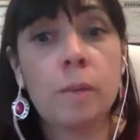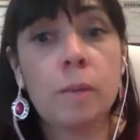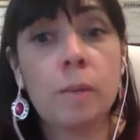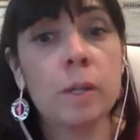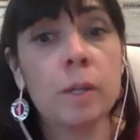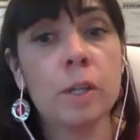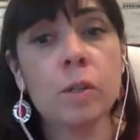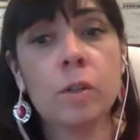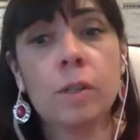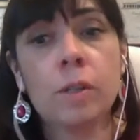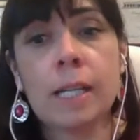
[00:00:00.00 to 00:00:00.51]
but
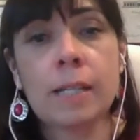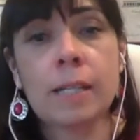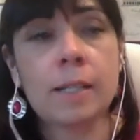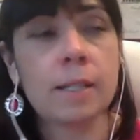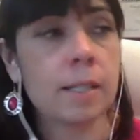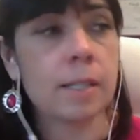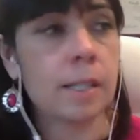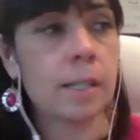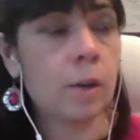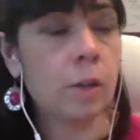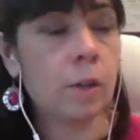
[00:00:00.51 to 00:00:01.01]
you don't
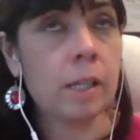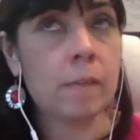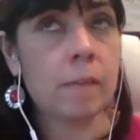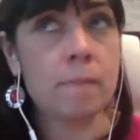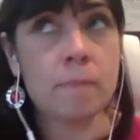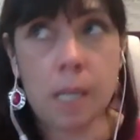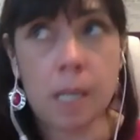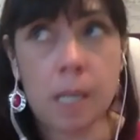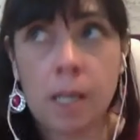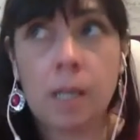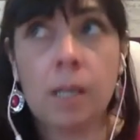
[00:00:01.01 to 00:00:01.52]
necessarily
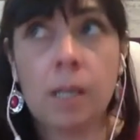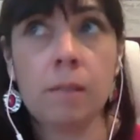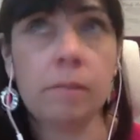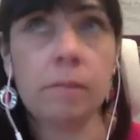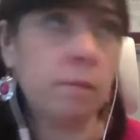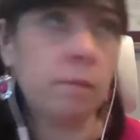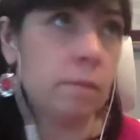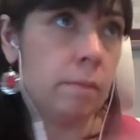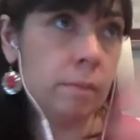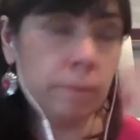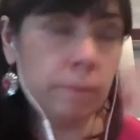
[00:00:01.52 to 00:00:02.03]
mean
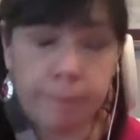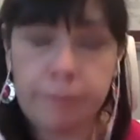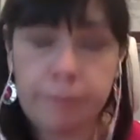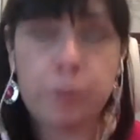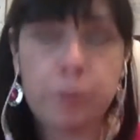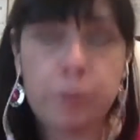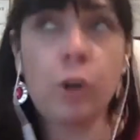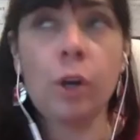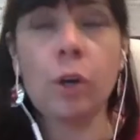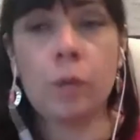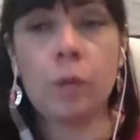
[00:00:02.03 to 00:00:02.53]

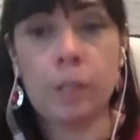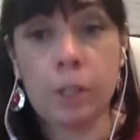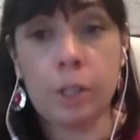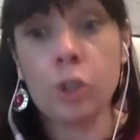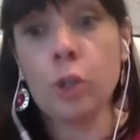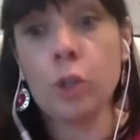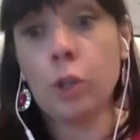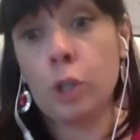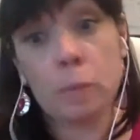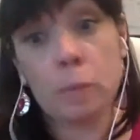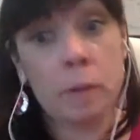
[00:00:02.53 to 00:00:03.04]
start going to
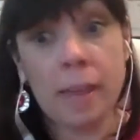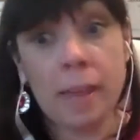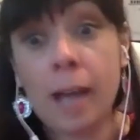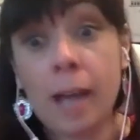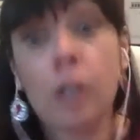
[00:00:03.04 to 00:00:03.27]
church, but that